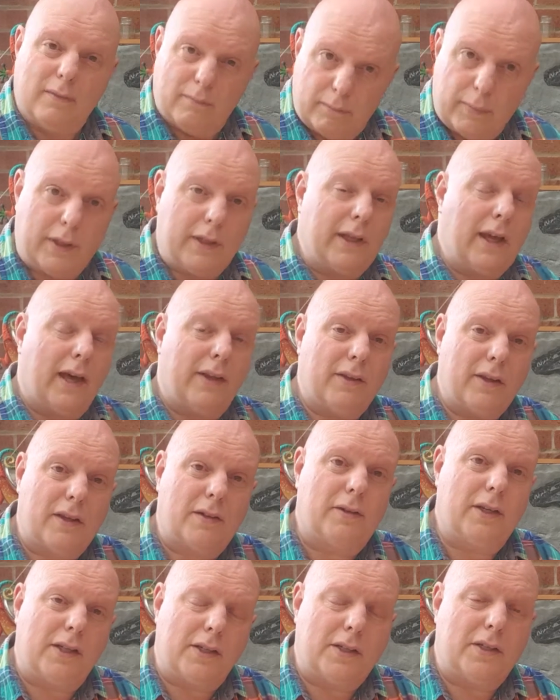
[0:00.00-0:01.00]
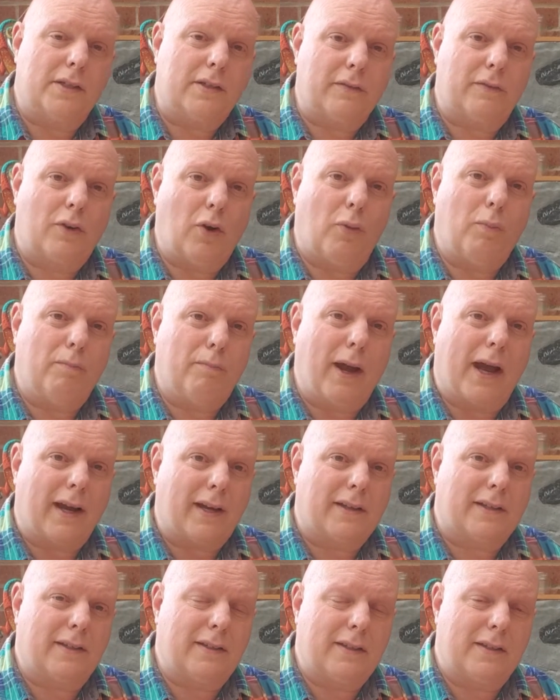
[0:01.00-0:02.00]
But the other creatures have gone
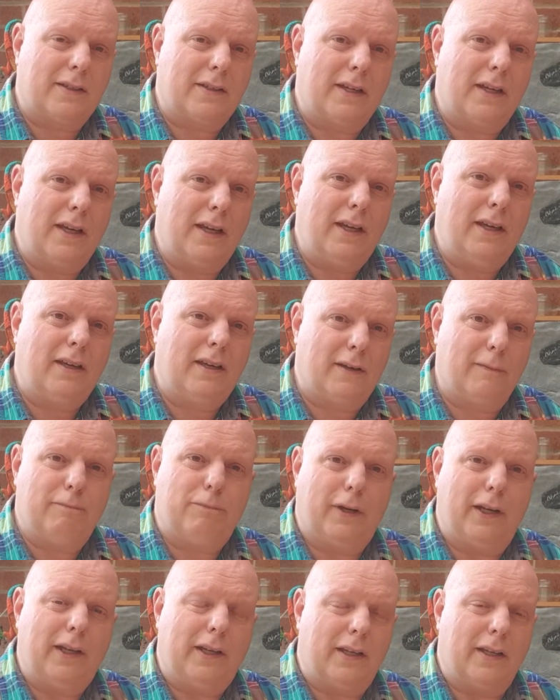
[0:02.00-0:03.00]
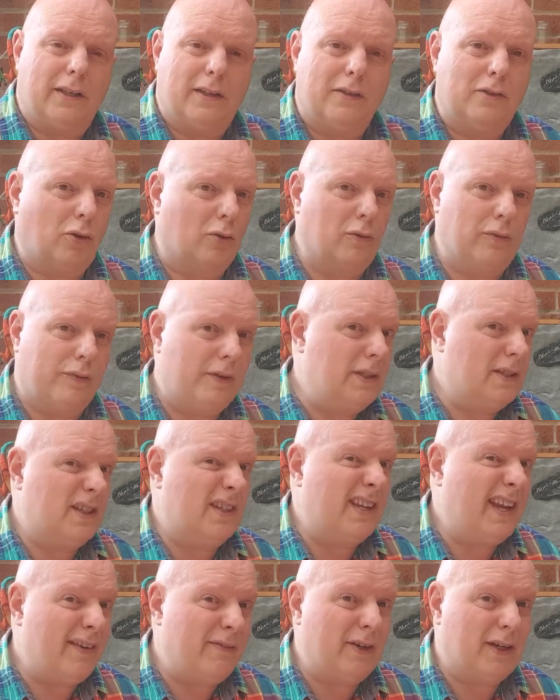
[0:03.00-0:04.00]
back to the sea completely. The dolphins
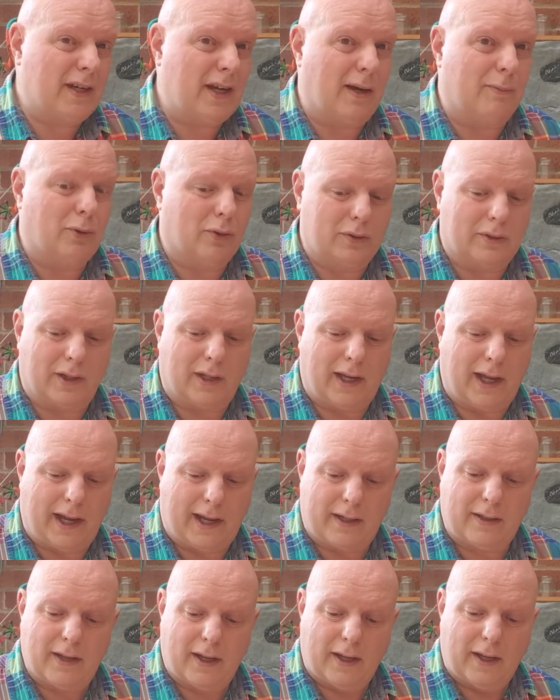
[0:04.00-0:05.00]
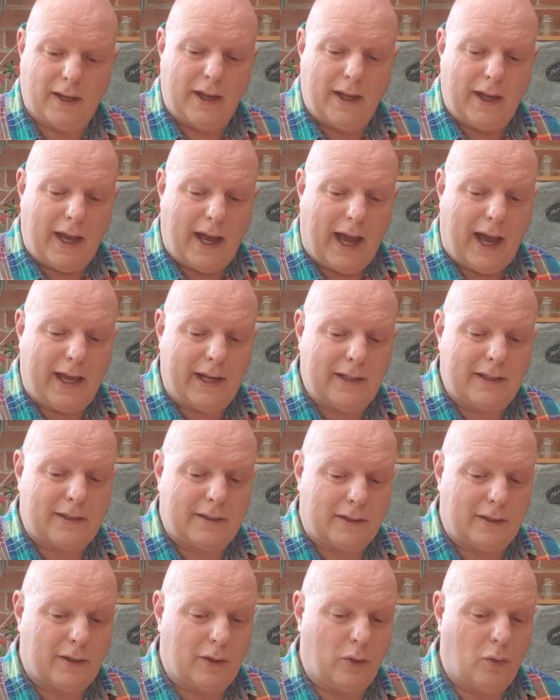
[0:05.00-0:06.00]
never come onto land.
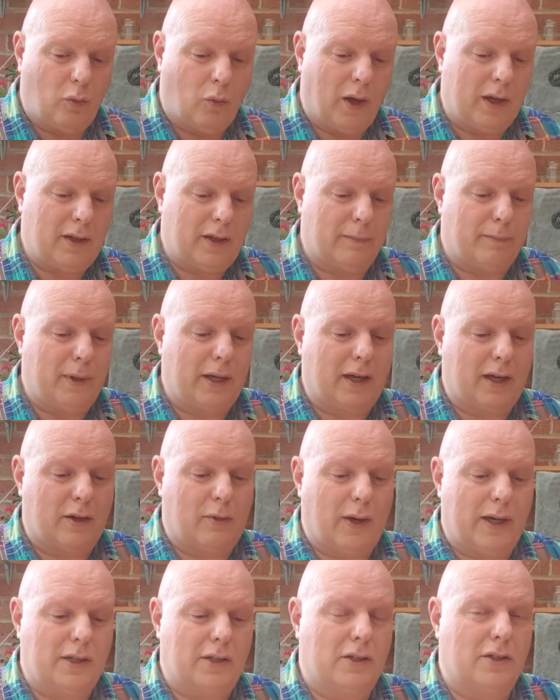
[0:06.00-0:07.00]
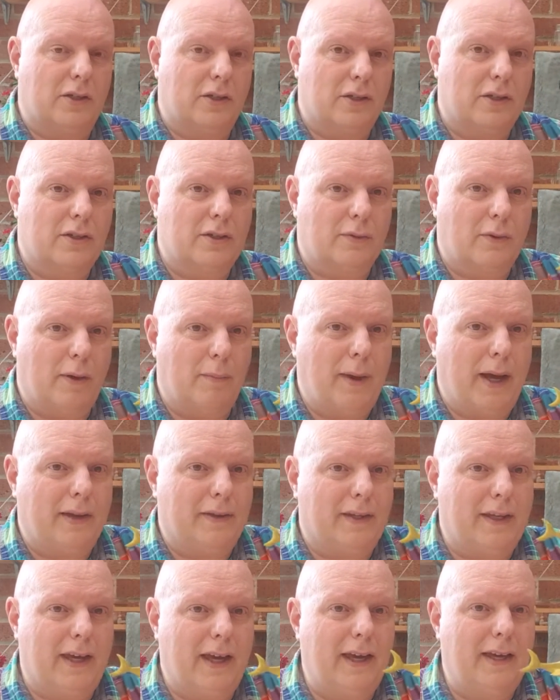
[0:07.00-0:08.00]
And one of the big questions about
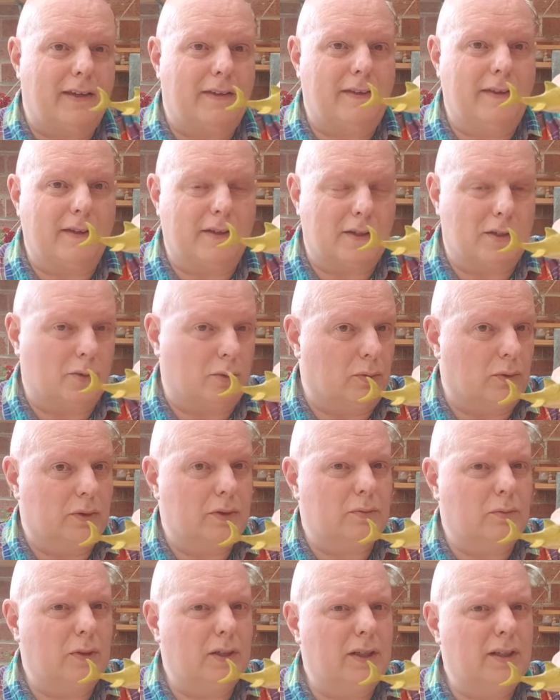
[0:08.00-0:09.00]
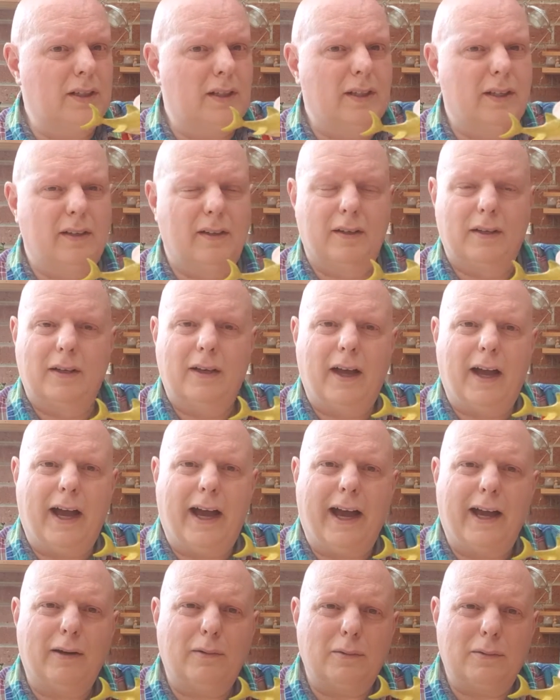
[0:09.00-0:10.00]
the ichthyosaurs were,
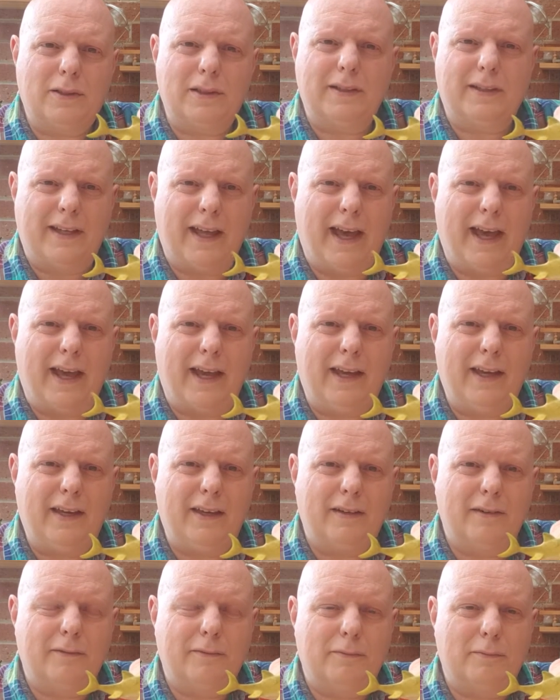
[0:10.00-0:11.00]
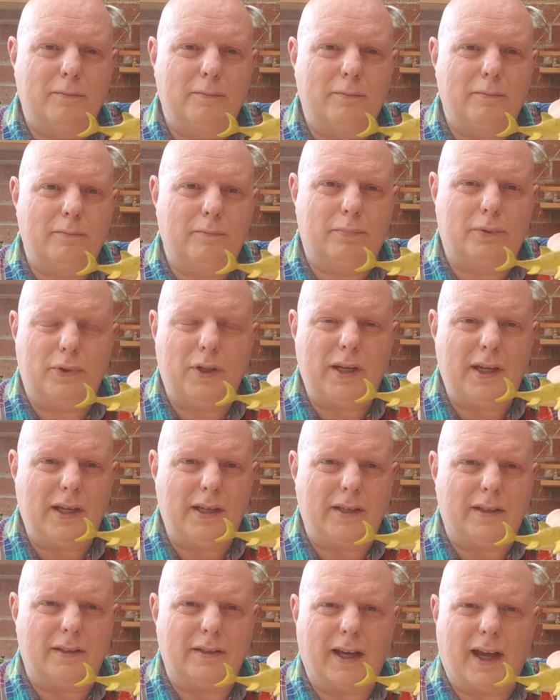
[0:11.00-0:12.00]
how do they
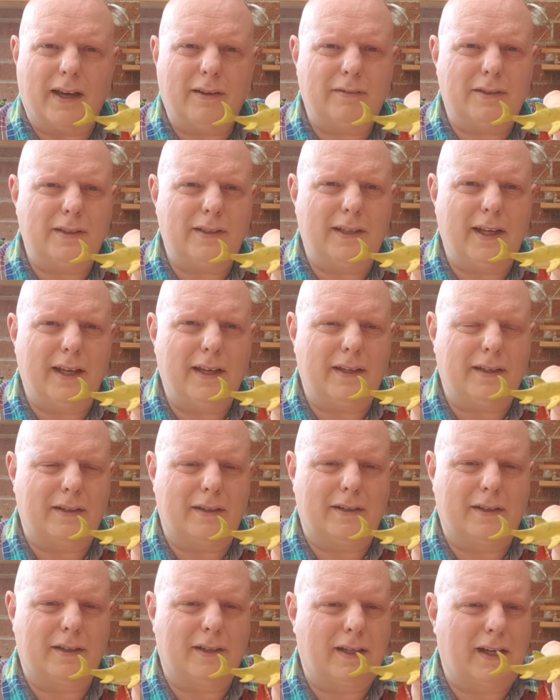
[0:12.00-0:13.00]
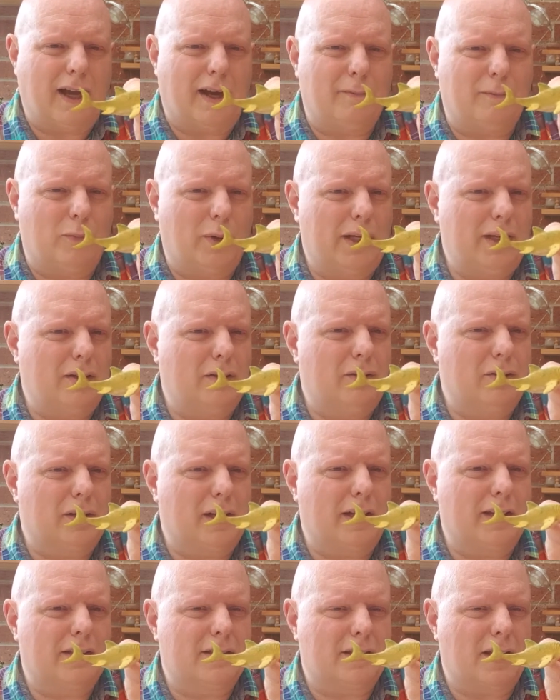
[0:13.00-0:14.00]
breed? How did they come? When you're
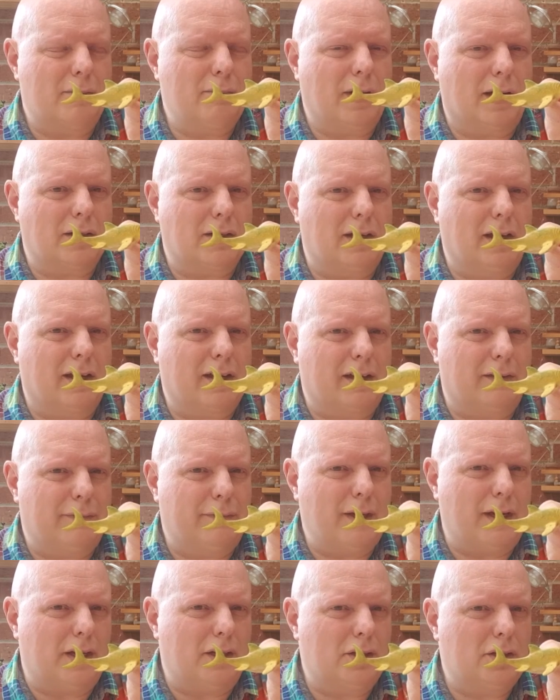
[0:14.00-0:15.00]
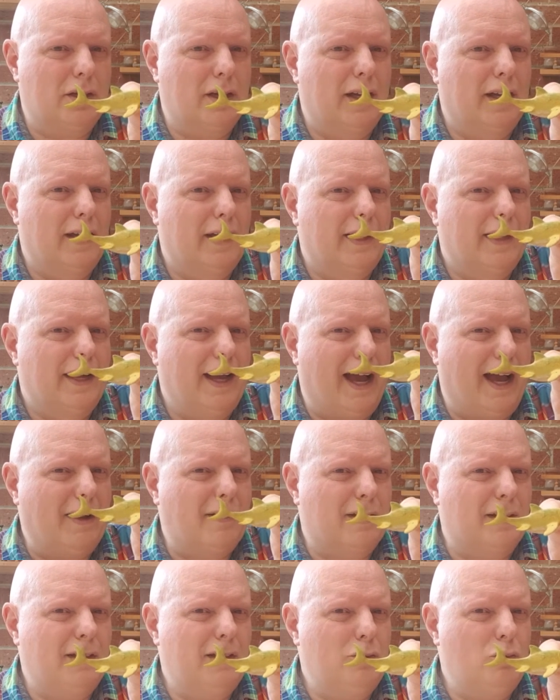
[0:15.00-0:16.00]
looking so much like a fish, how
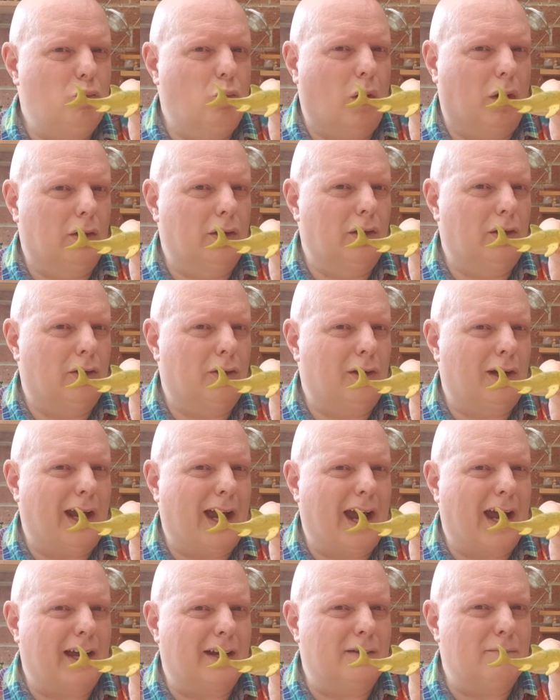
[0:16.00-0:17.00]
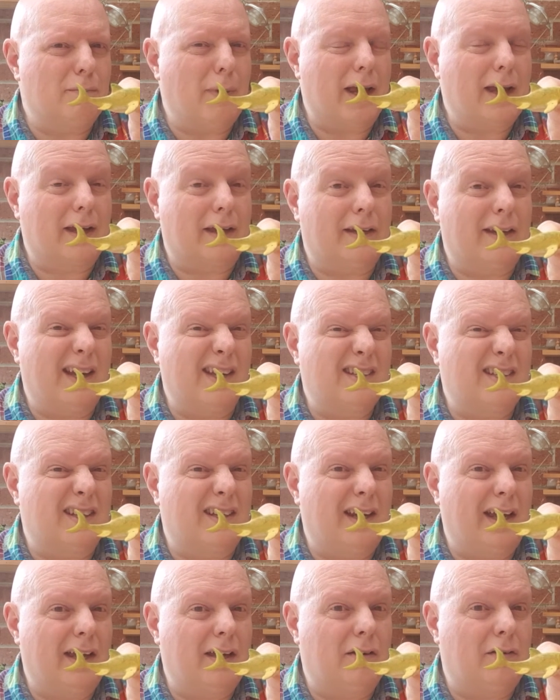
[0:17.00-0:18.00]
can you waddle on land, make a nest
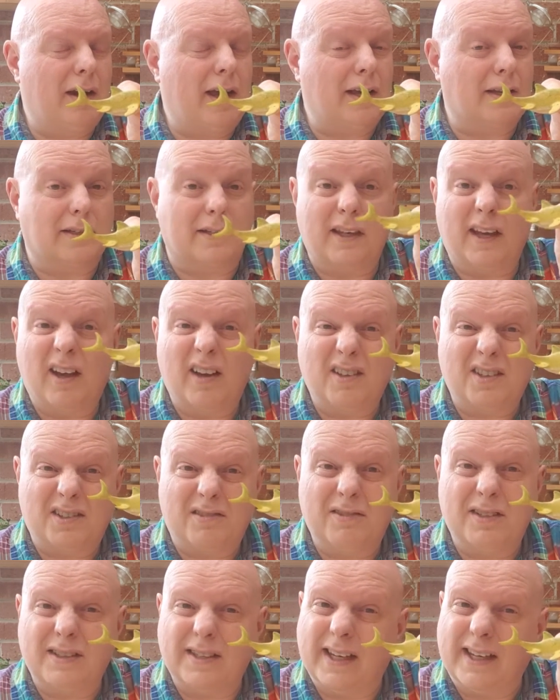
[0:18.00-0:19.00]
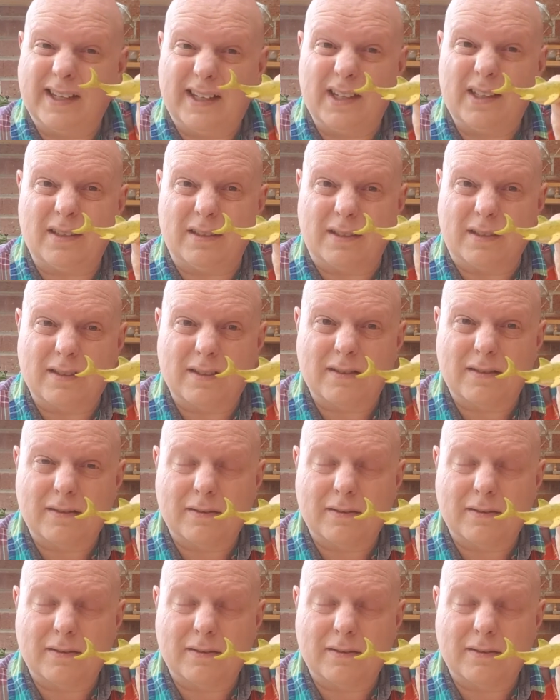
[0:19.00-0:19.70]
and lay your eggs? And the answer is they didn't.